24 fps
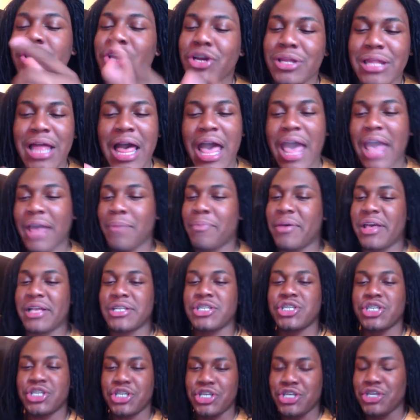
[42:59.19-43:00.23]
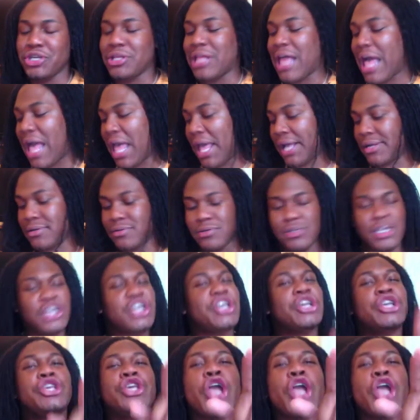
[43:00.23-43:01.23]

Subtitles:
You're lying, bitch. You're lying. You're